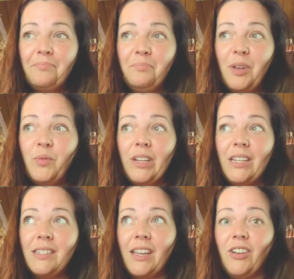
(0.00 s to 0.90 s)
But we need
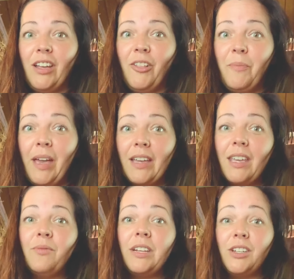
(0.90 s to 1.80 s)
to take our health back,
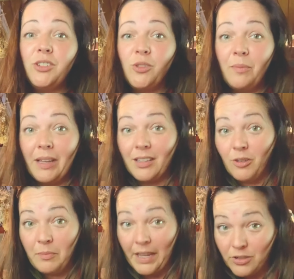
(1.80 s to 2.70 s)
and we need to do it by
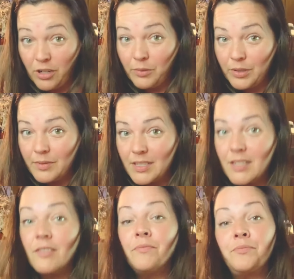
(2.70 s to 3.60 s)
going back to our
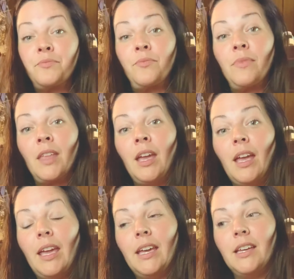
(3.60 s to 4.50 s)
roots
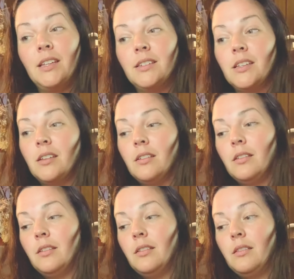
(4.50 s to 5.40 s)
and
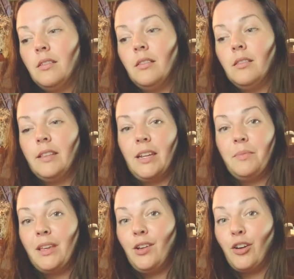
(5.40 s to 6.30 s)
let it
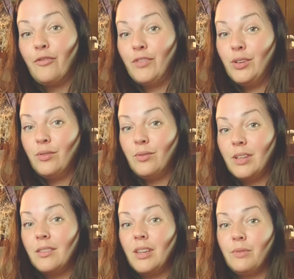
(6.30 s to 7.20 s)
be our food
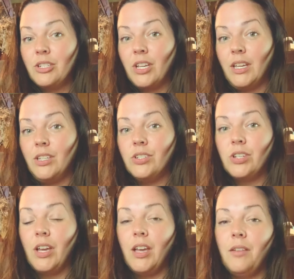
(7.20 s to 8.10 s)
that we change,
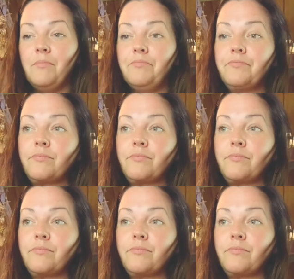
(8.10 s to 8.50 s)
and